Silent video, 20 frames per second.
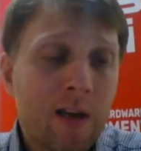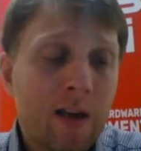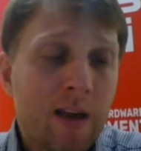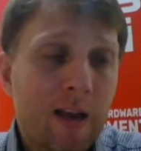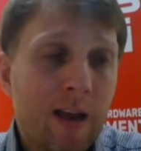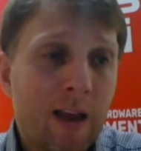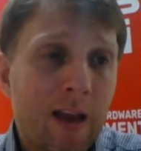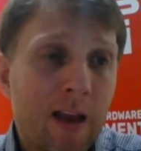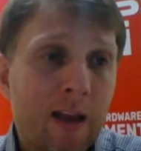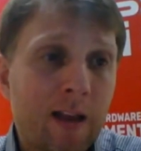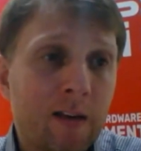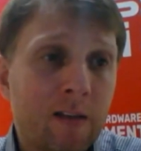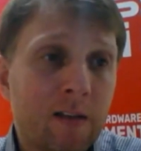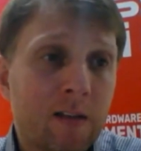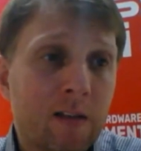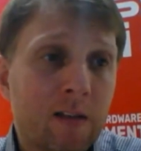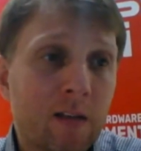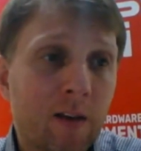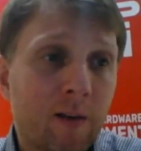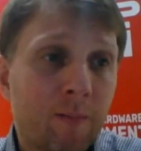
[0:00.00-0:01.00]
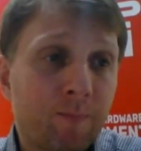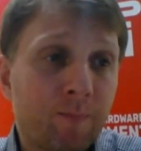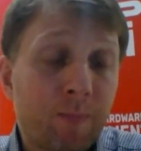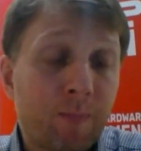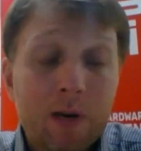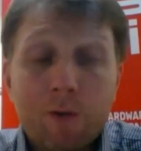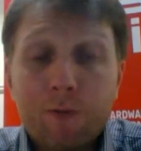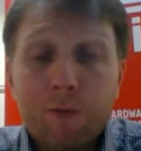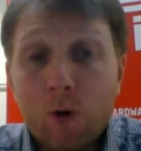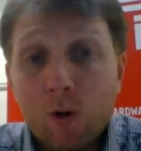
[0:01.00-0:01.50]
And but
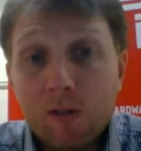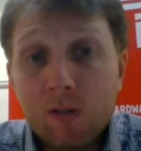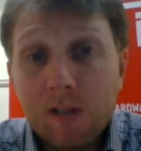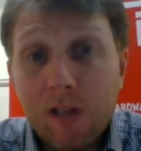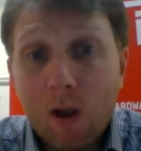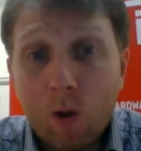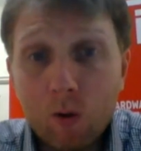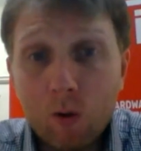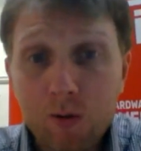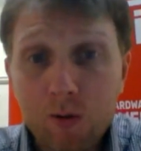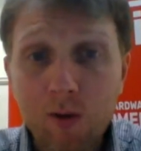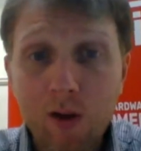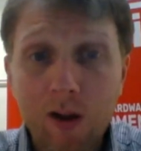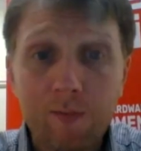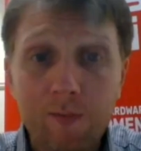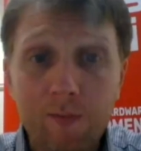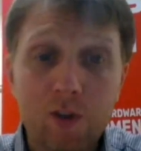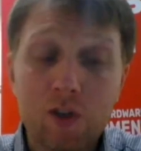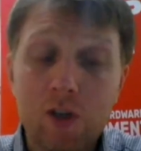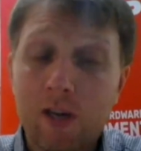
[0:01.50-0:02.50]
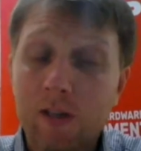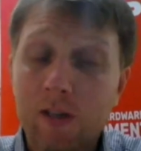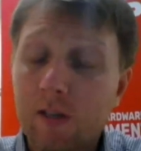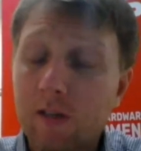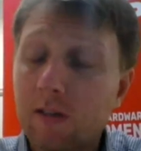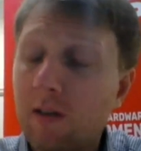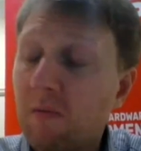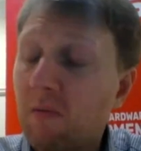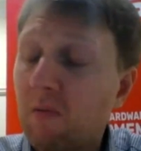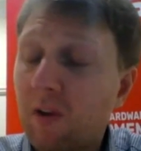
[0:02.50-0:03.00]
of course, they also have the chance to say,
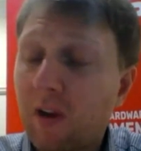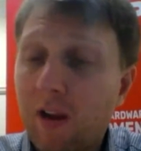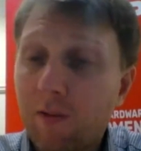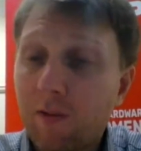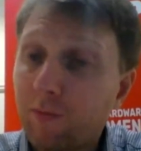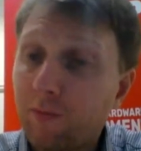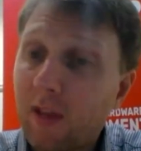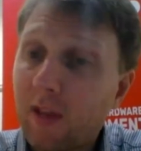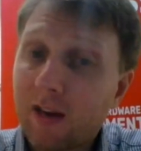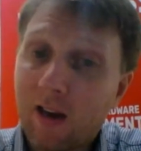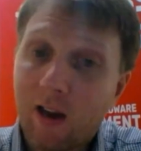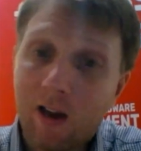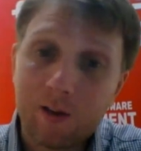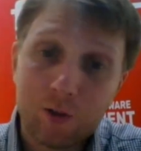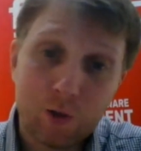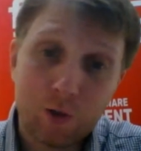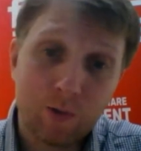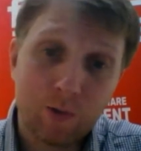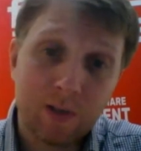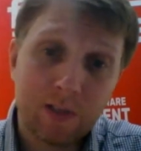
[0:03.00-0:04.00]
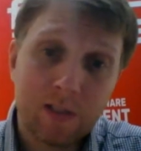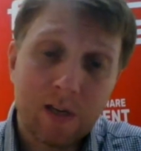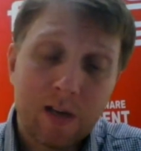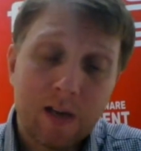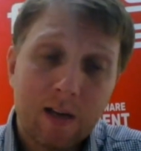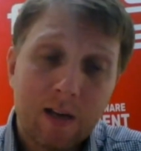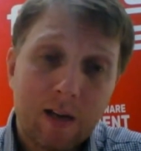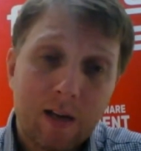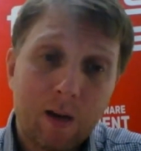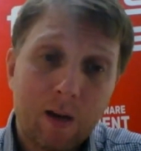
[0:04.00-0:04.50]
okay, if they can't do it,
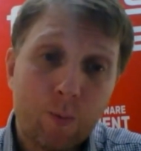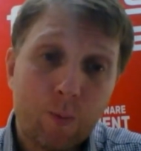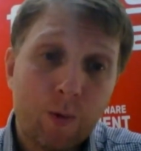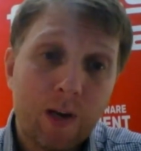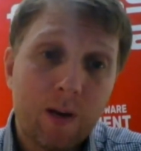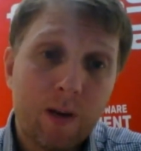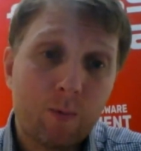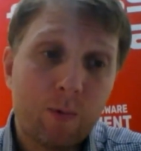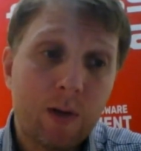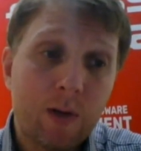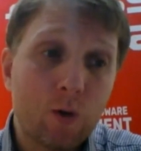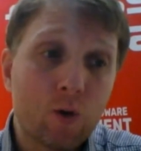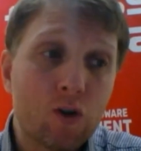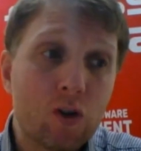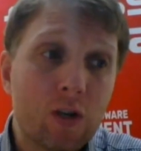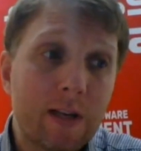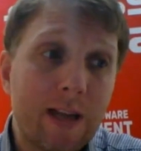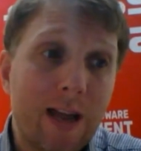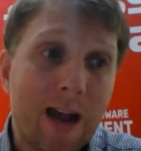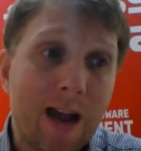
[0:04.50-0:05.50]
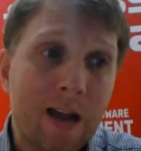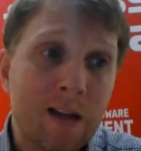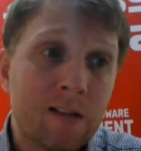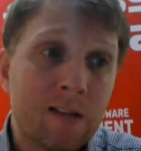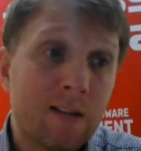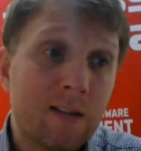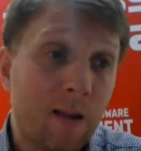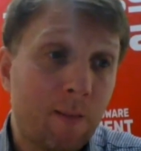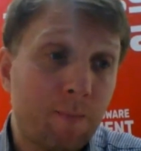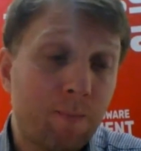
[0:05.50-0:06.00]
we usually ask
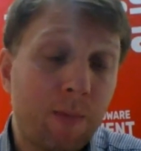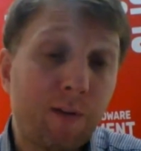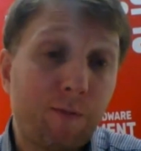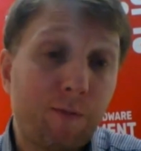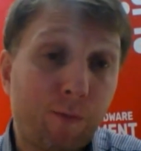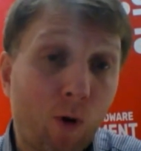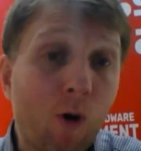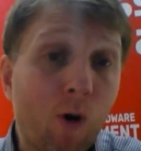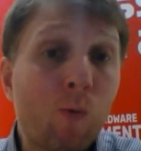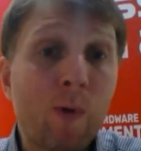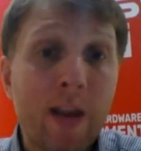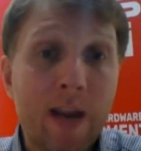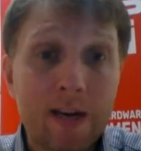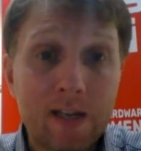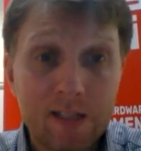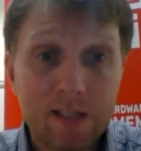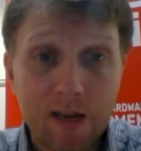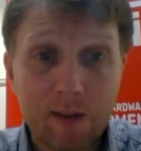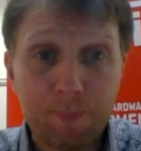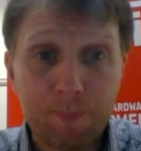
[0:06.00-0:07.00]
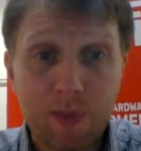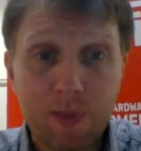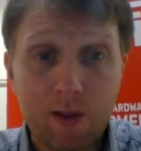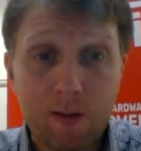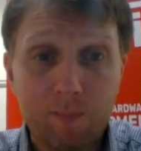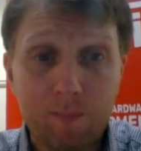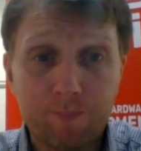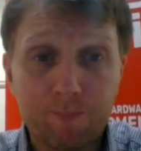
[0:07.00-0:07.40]
them before we accept them.